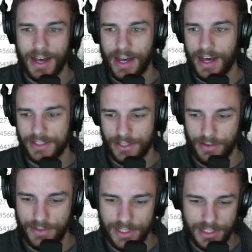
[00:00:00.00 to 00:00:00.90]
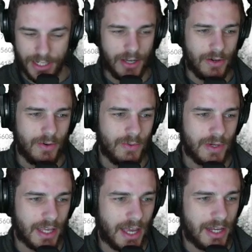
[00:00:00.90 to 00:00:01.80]
So if you didn't know
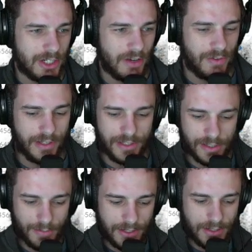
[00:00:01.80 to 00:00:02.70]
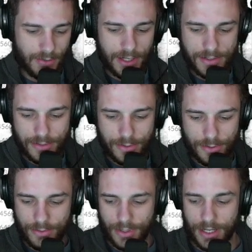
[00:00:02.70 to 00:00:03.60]
what Cash Shuffle is, it's basically a way
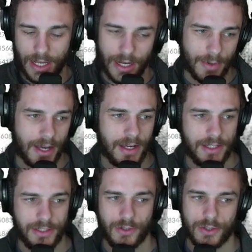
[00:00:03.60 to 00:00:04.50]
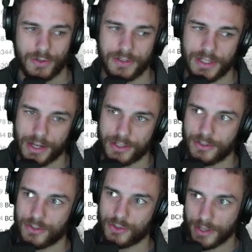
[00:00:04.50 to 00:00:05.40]
to anonymize your
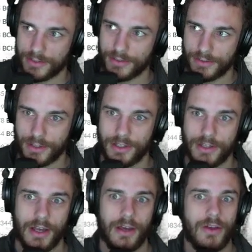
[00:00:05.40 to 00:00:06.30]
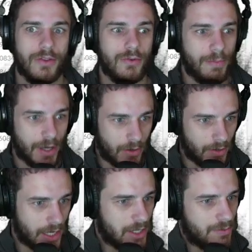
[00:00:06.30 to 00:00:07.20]
transactions trustlessly through the Bitcoin
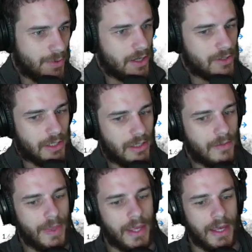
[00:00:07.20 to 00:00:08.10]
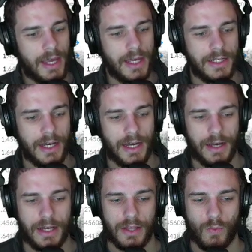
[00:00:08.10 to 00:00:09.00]
Cash blockchain. And
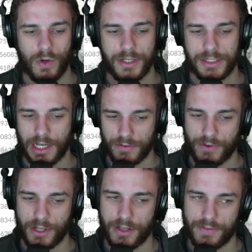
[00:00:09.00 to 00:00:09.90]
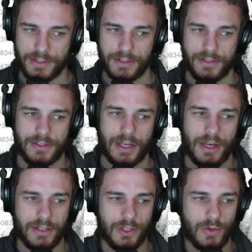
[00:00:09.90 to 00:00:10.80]
one downfall of this is
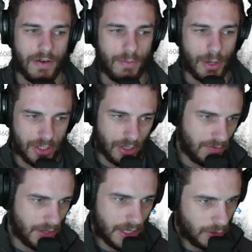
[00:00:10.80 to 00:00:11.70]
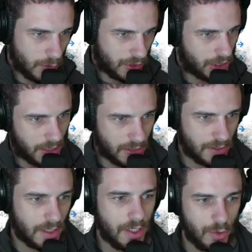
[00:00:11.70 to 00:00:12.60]
that you have a bunch of like loose change.
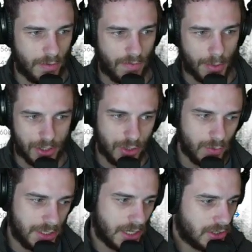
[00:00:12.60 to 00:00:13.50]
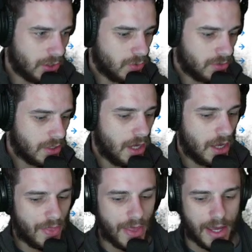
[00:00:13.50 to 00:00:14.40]
You have a bunch of UTXOs
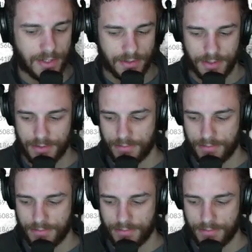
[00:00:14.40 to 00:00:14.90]
that